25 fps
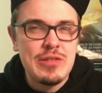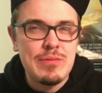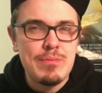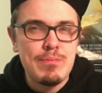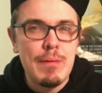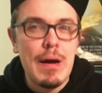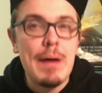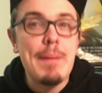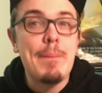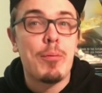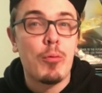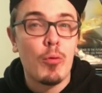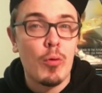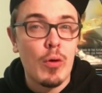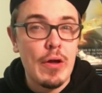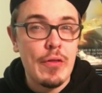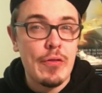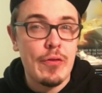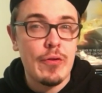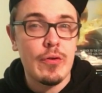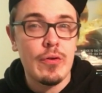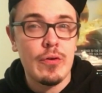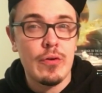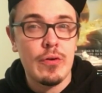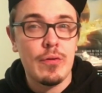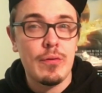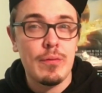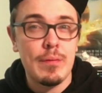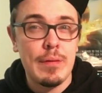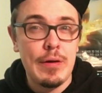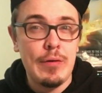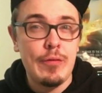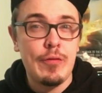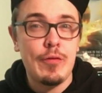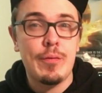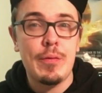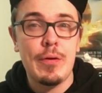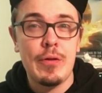My
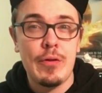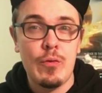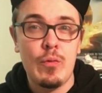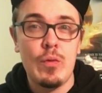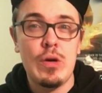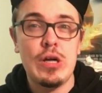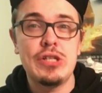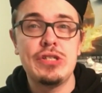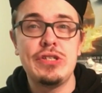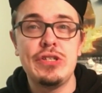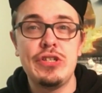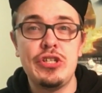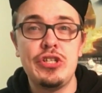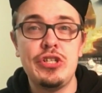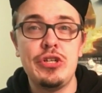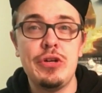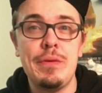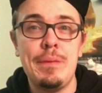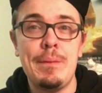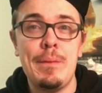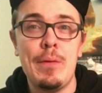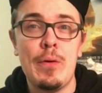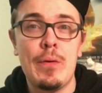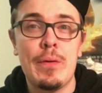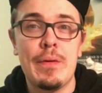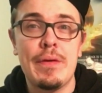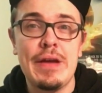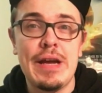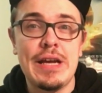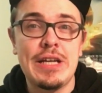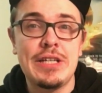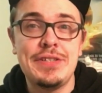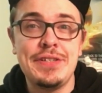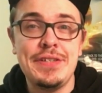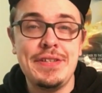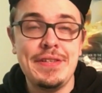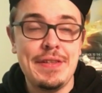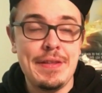older brother watched this show more,
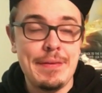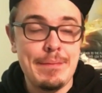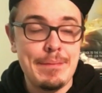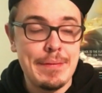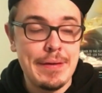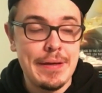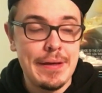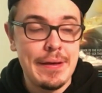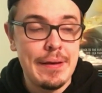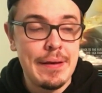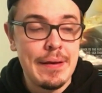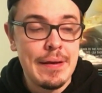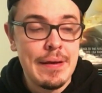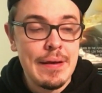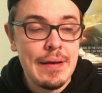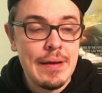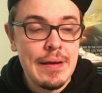actually, than me.